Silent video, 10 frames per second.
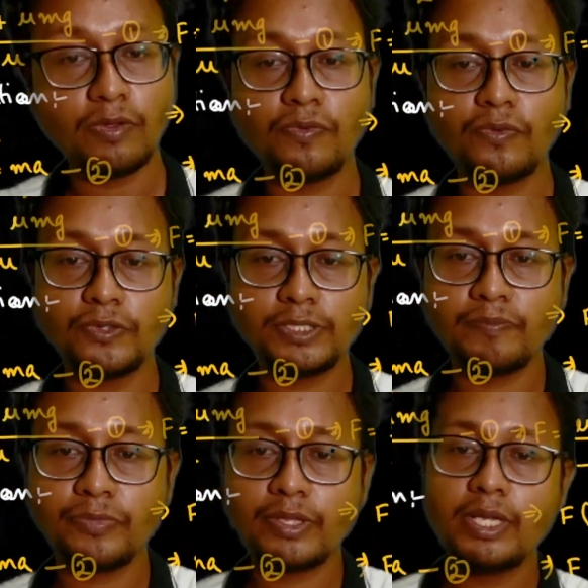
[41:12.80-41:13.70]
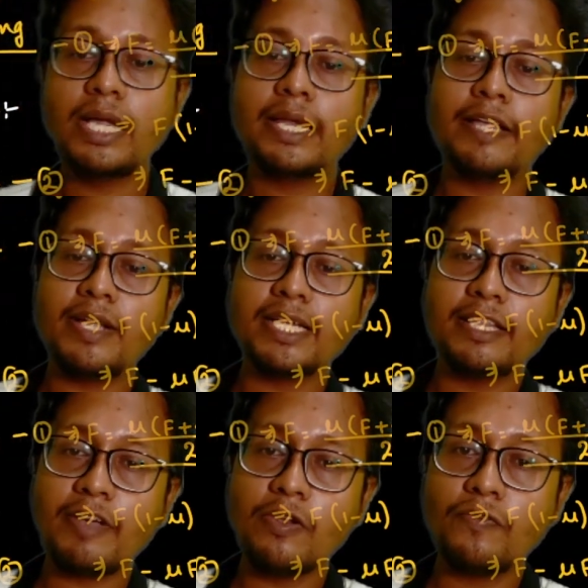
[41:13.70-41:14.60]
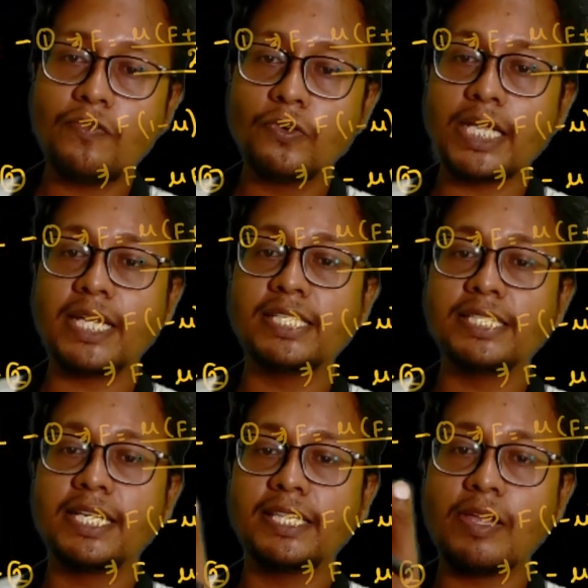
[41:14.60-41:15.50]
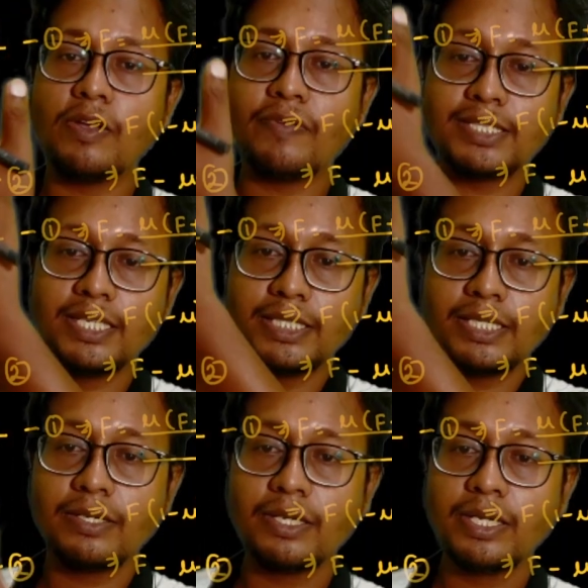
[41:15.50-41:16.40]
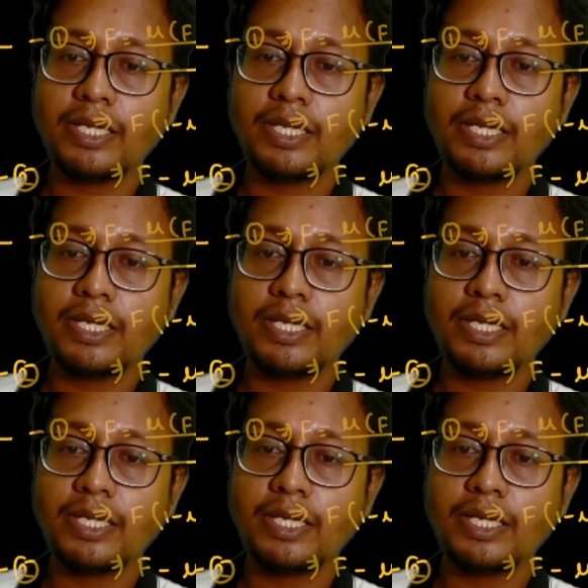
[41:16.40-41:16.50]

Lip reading: value of force. Now if I get the value of force, I can easily get the value of acceleration.